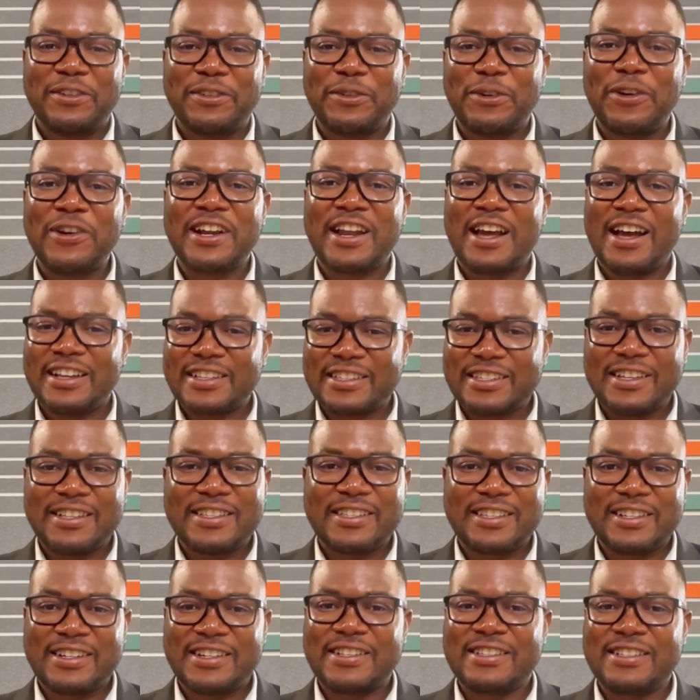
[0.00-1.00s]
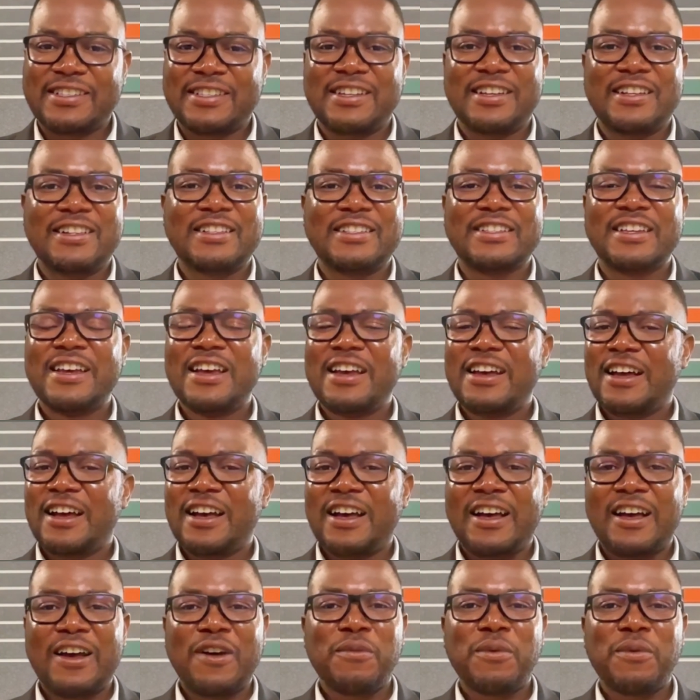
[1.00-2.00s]
On us as citizens,
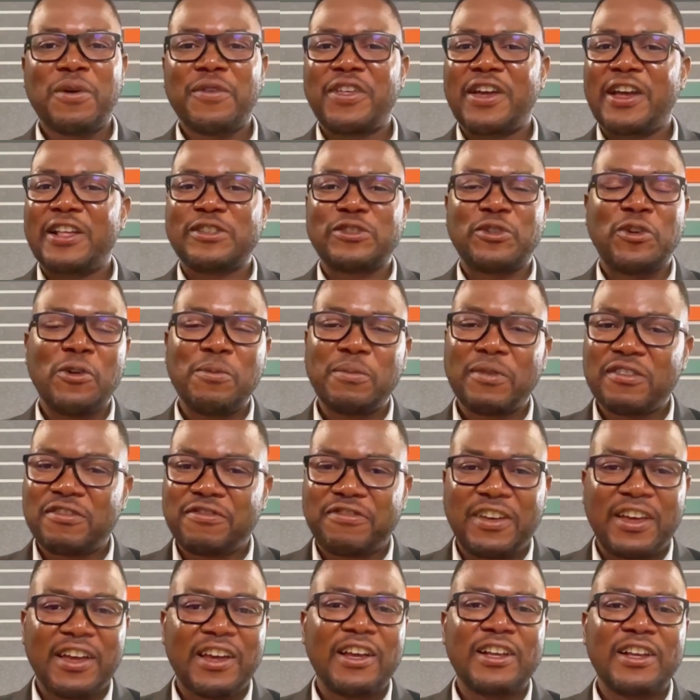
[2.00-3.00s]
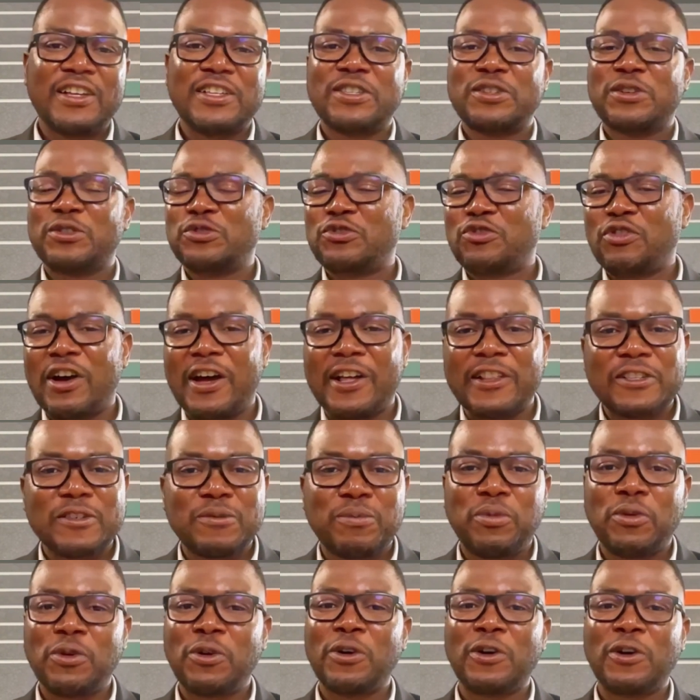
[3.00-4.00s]
whether it's home affairs or
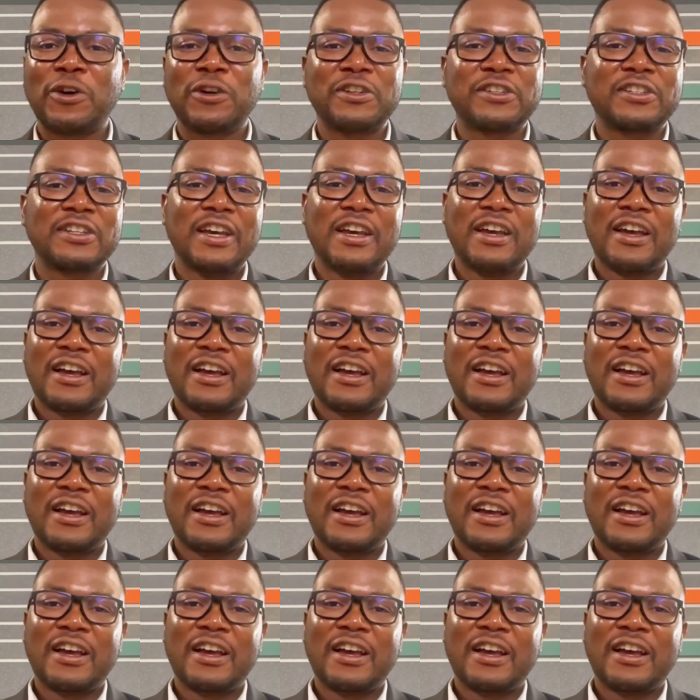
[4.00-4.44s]
transport,